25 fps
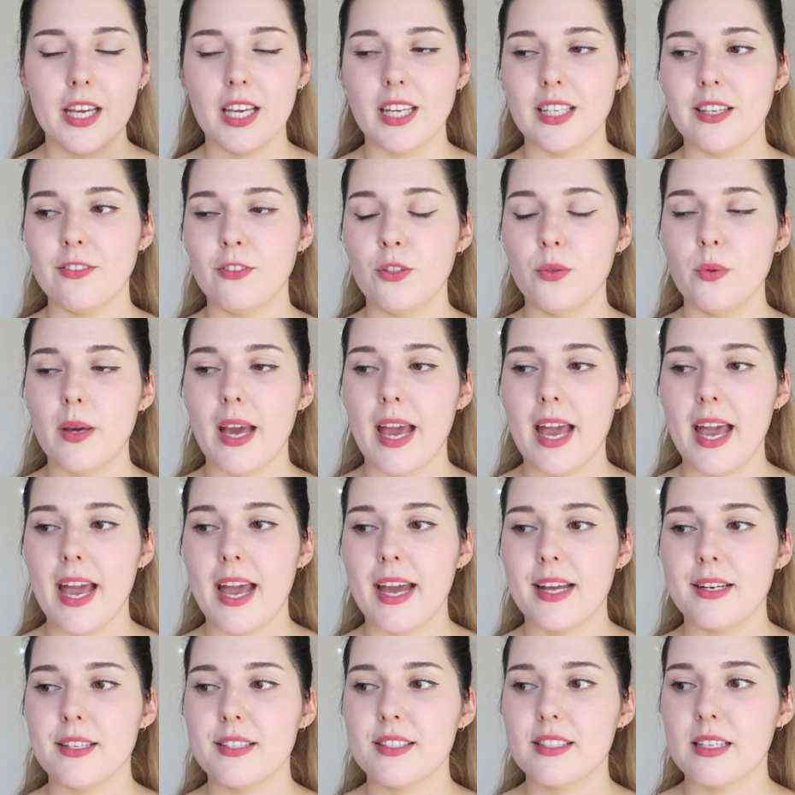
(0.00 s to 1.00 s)
If you
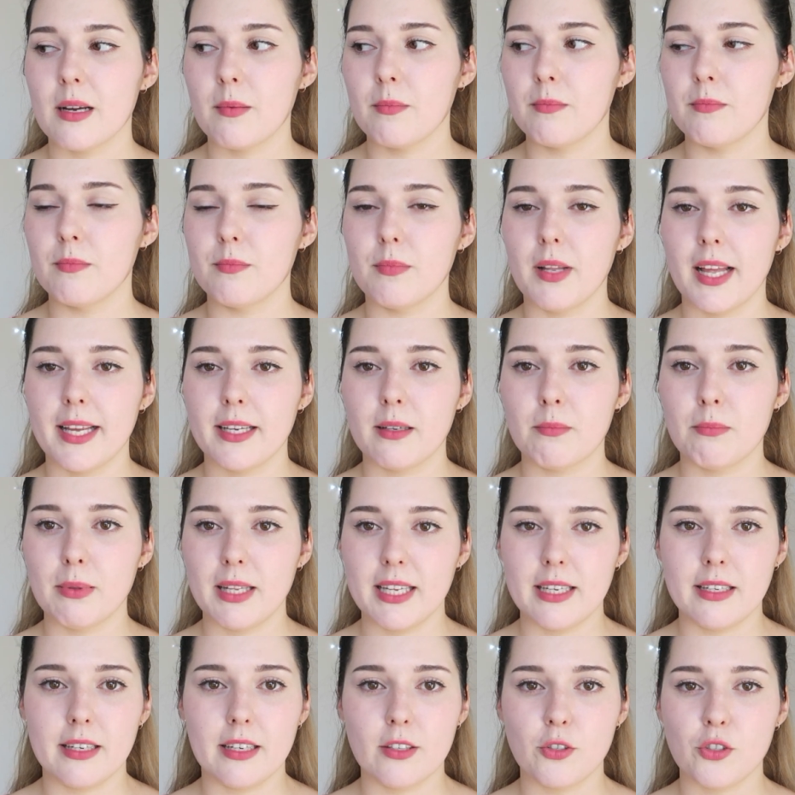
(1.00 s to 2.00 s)
add some like
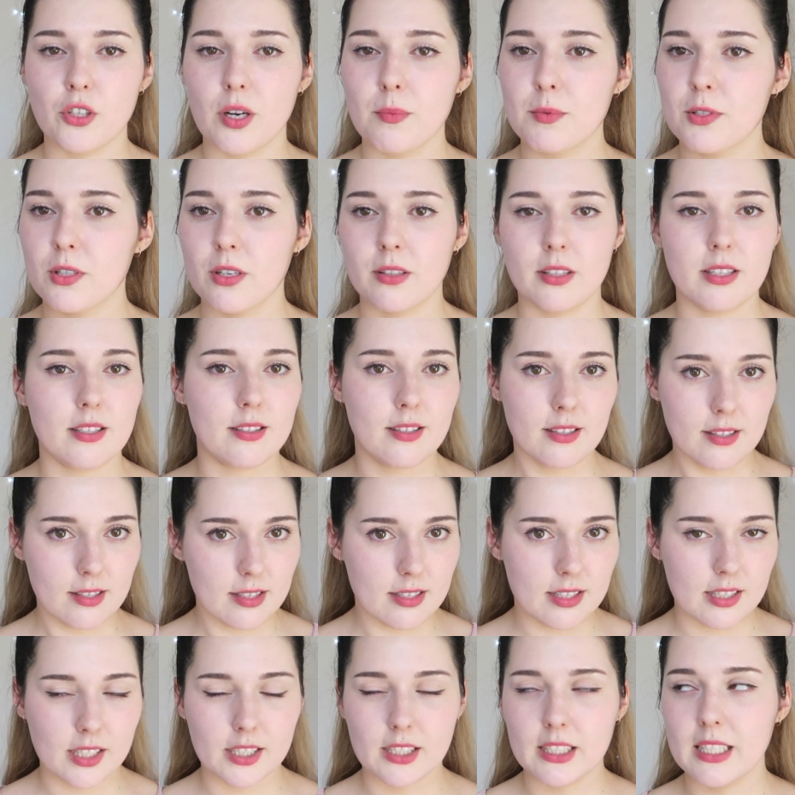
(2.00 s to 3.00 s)
blending drops, not these
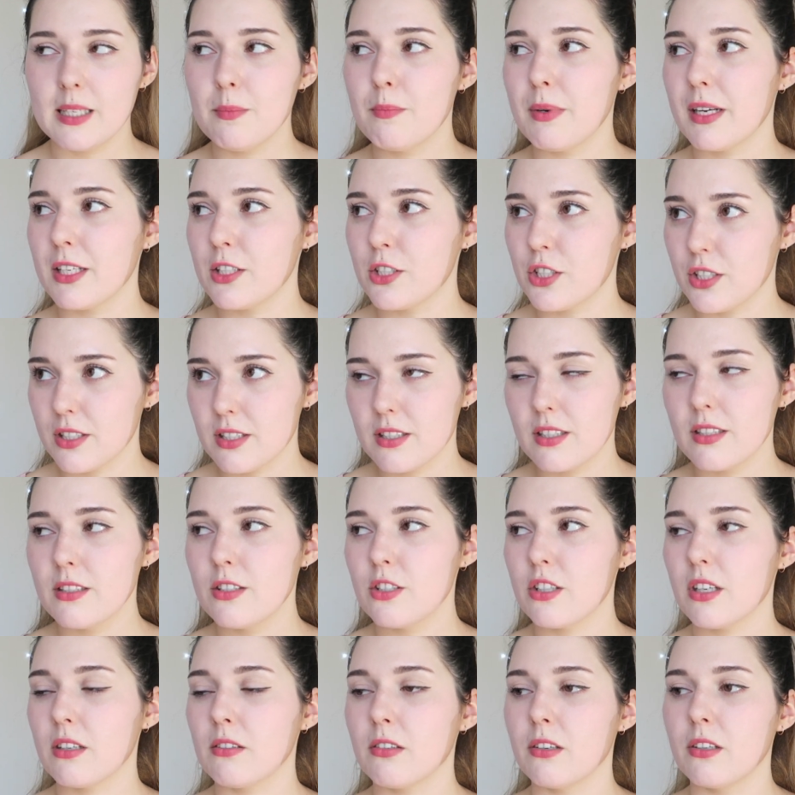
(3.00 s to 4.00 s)
necessarily, but just in
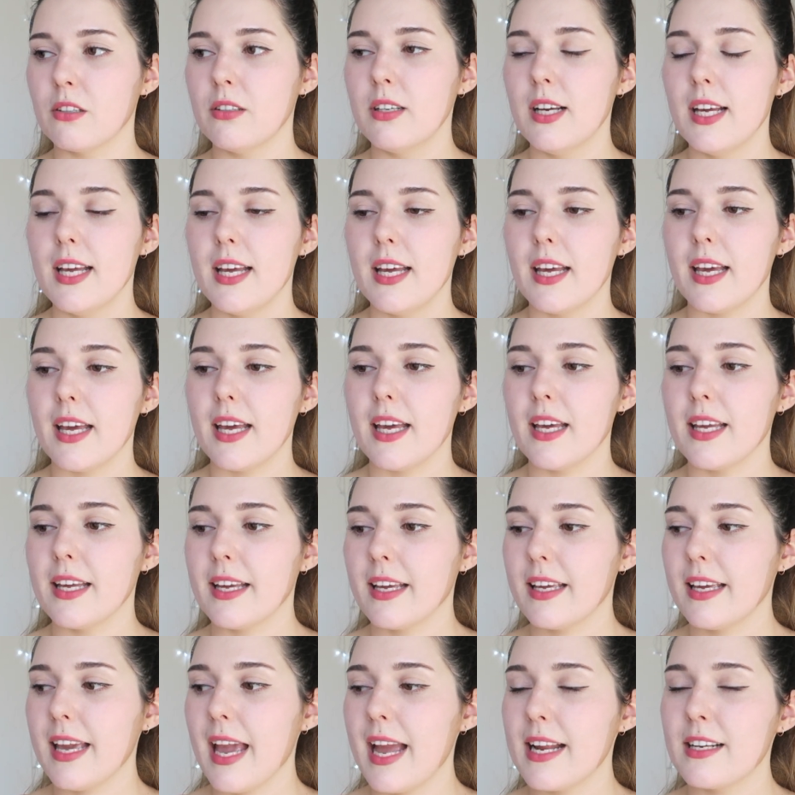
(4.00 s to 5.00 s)
general,
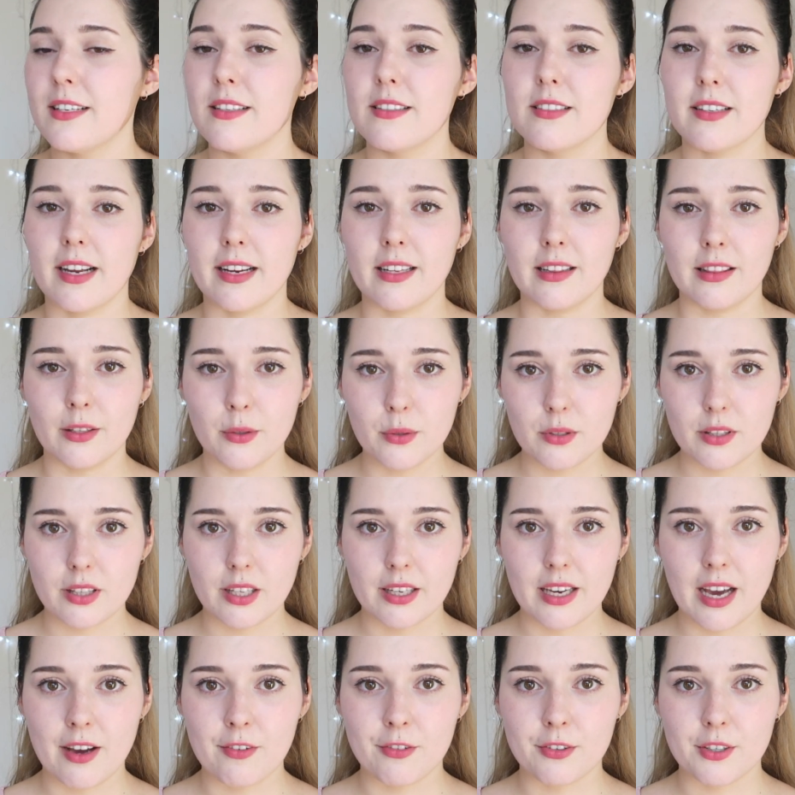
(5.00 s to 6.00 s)
it can dilute the
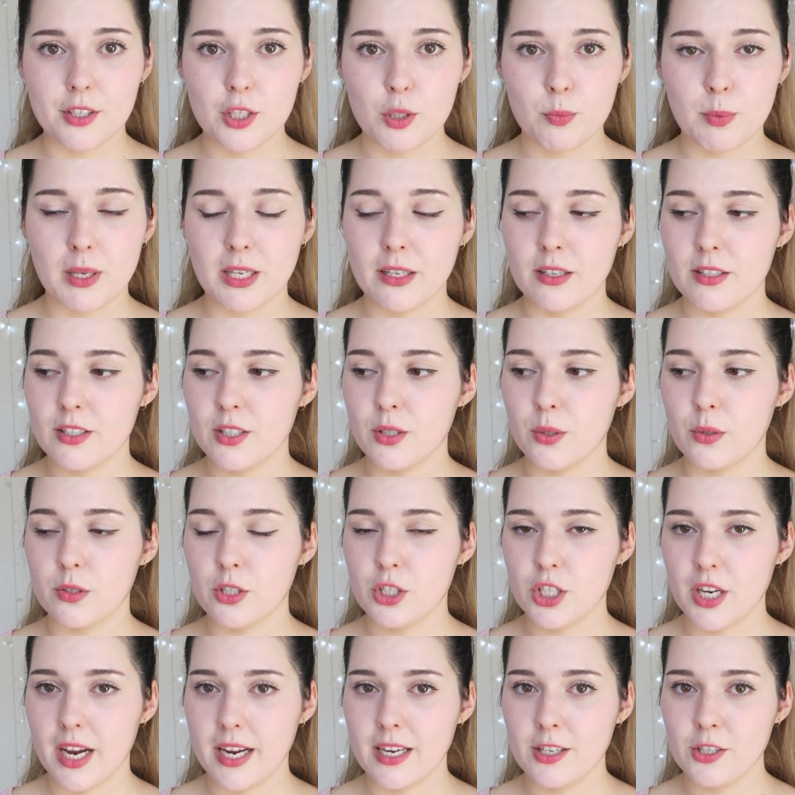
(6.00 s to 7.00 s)
coverage because you're
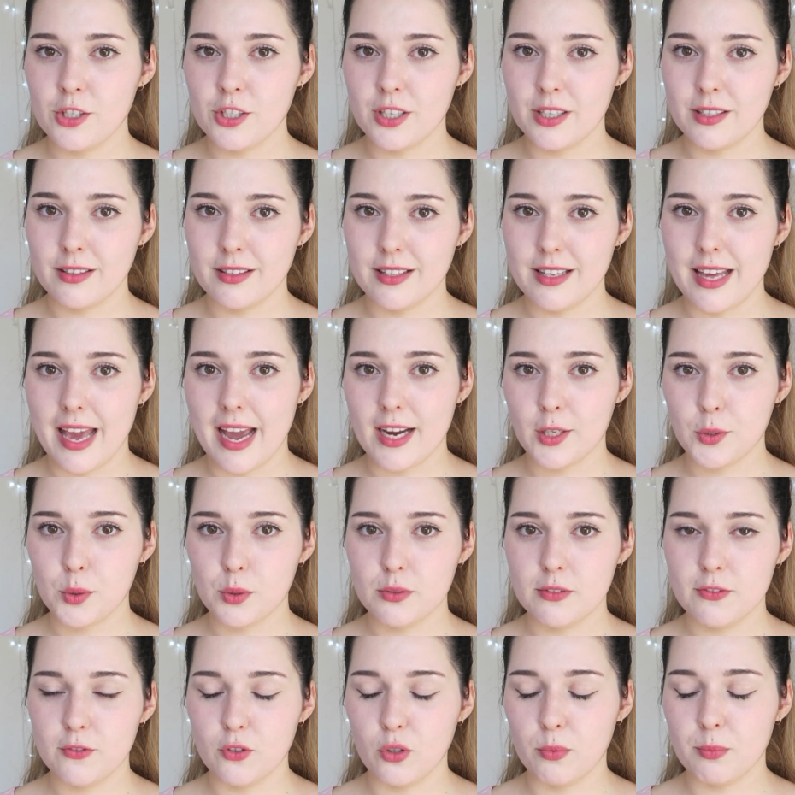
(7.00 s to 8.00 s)
changing the
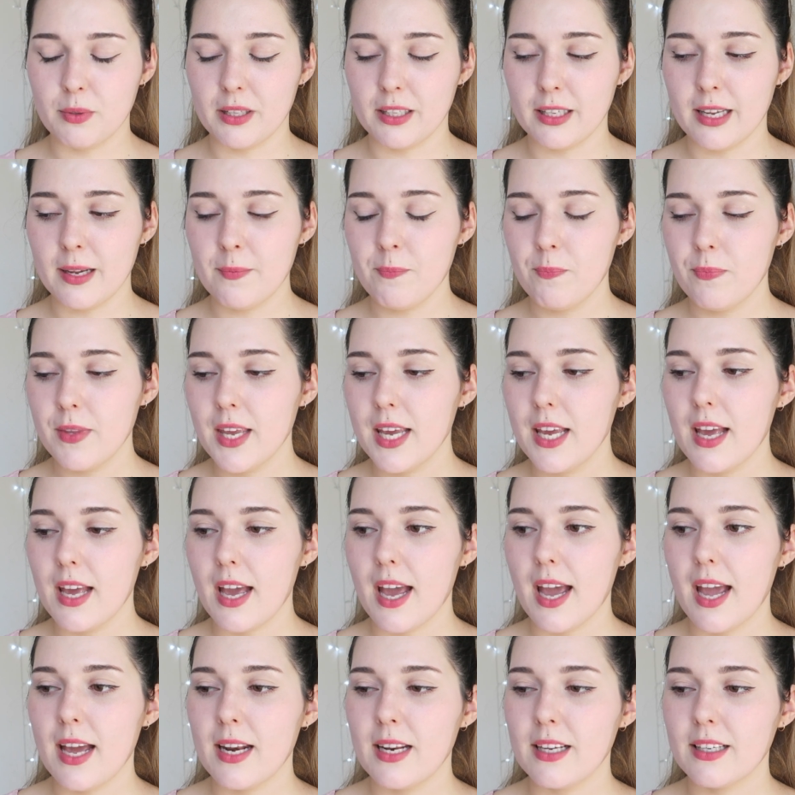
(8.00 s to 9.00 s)
actual formula,
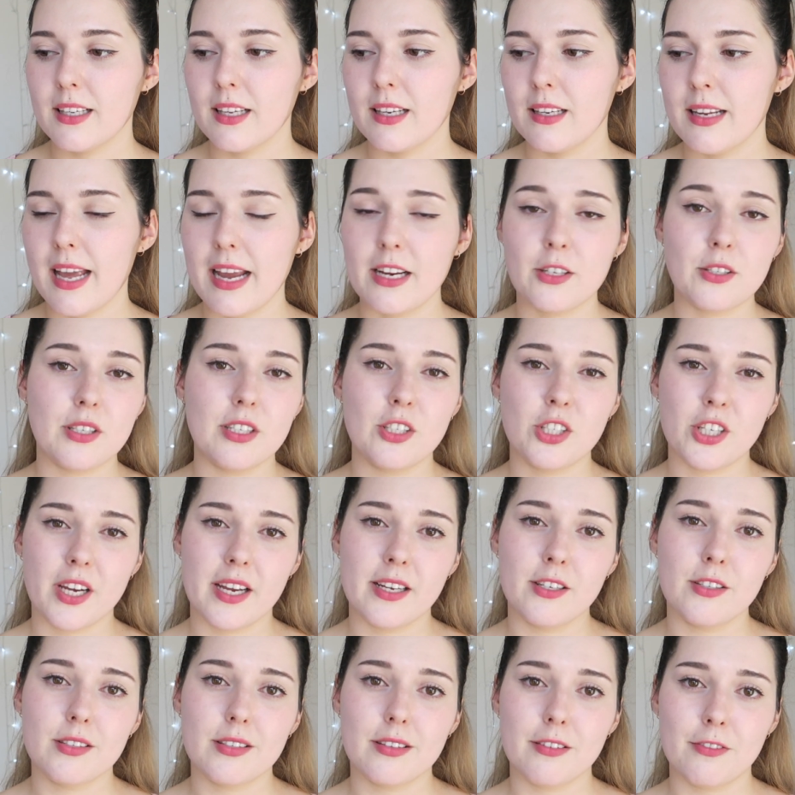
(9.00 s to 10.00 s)
and it can actually
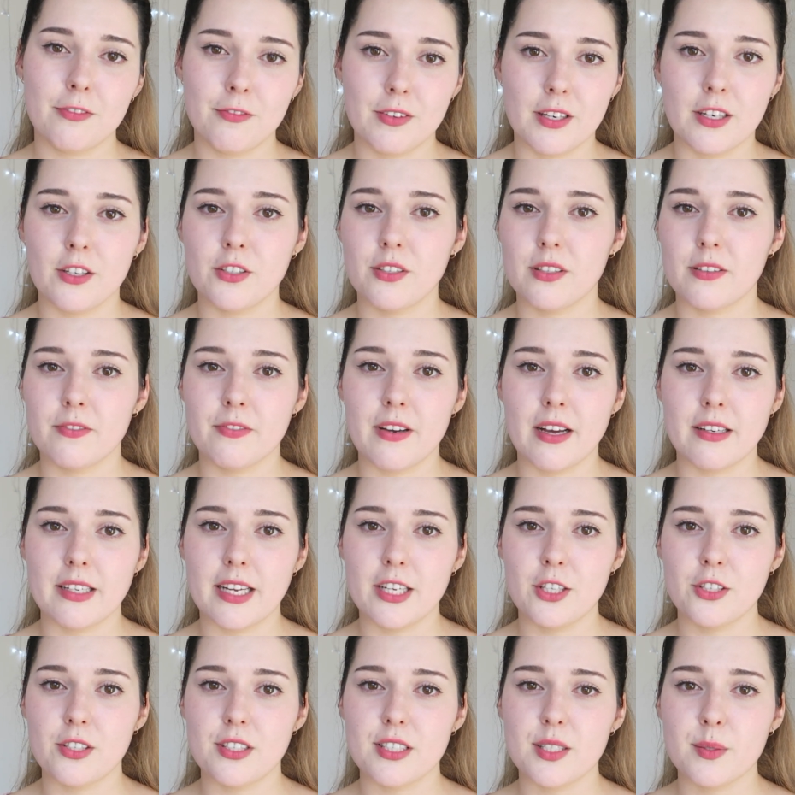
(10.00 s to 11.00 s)
change the finish of the
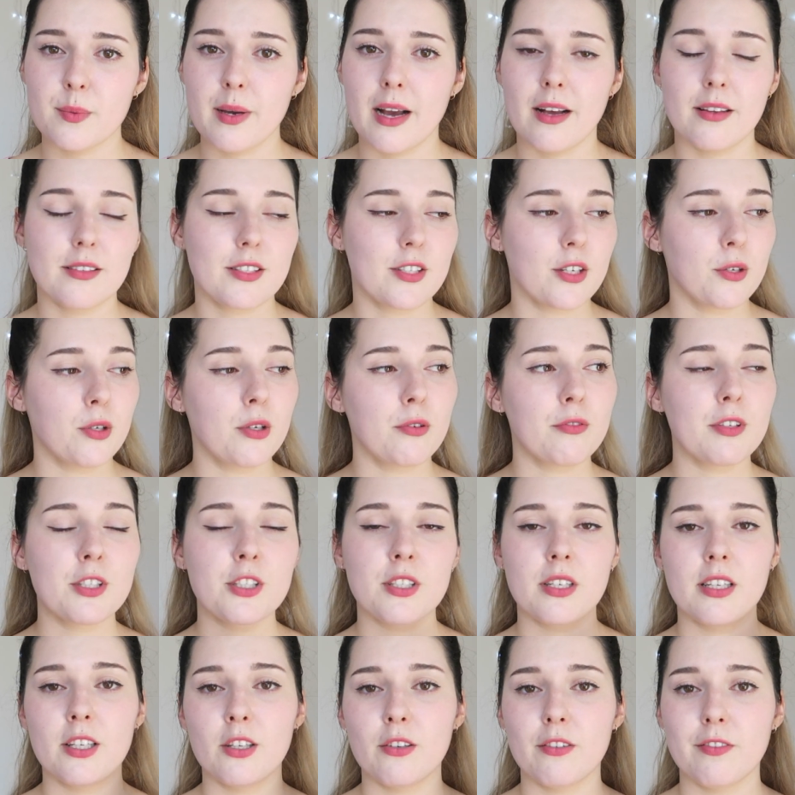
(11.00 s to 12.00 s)
foundation as well. So
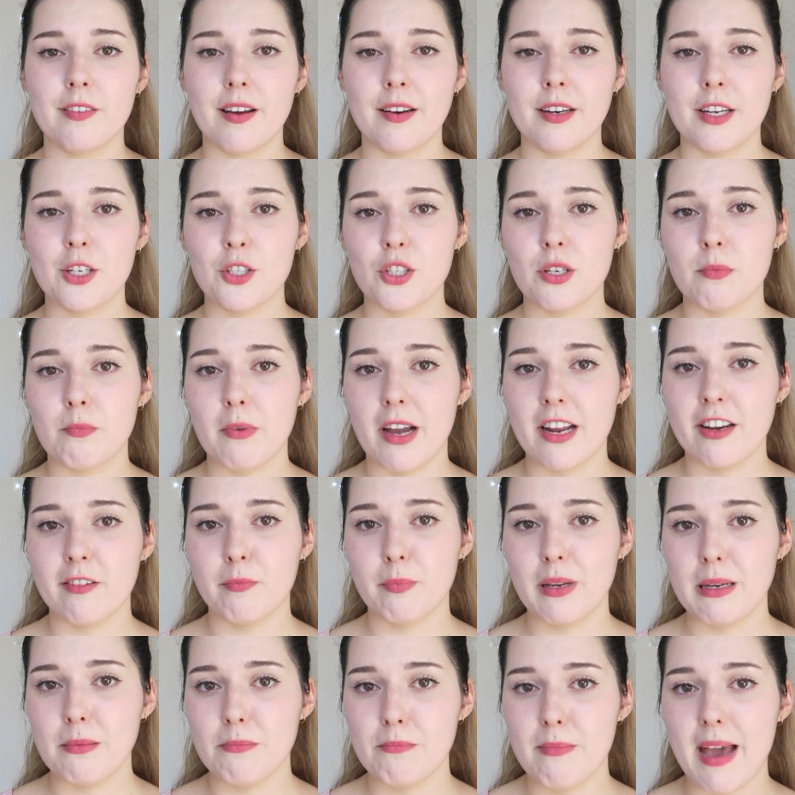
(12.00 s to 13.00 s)
originally your foundation might have
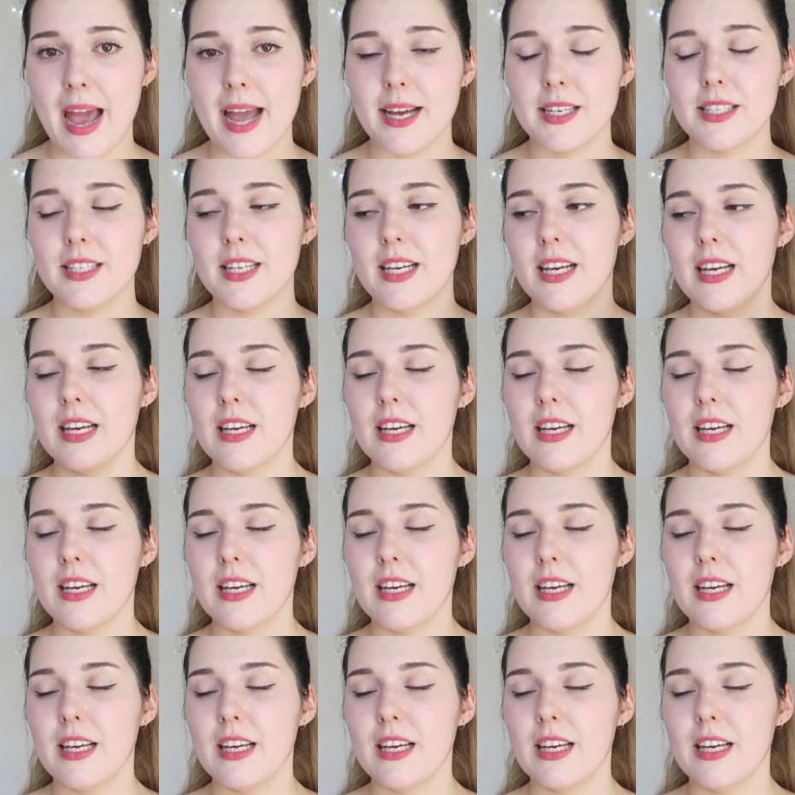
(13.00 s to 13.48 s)
been matte.